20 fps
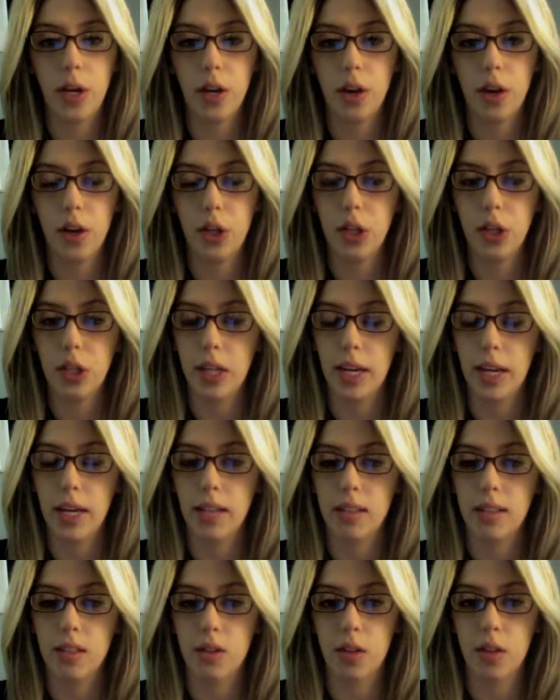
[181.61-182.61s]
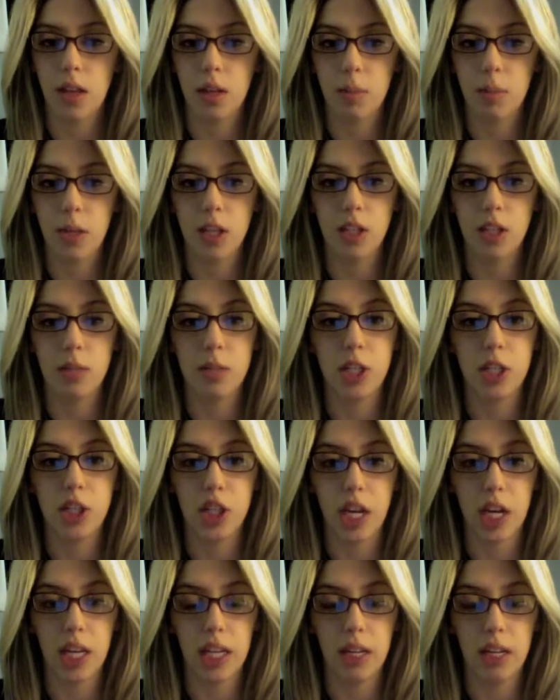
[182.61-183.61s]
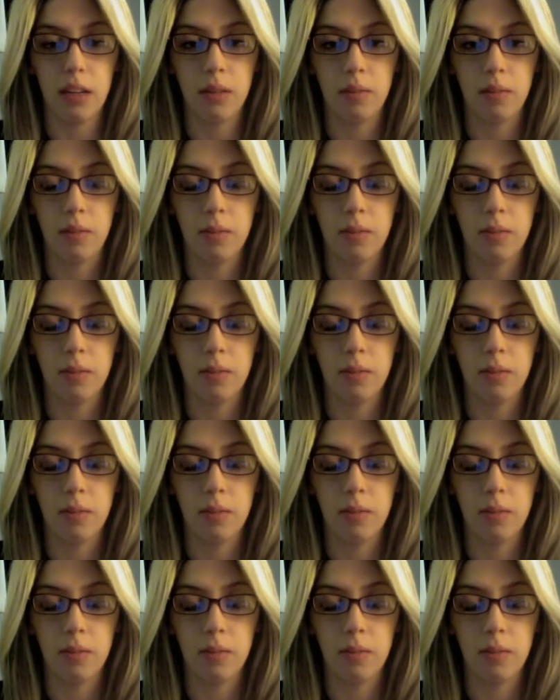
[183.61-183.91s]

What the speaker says: on her legs, so they appeared to be shiny.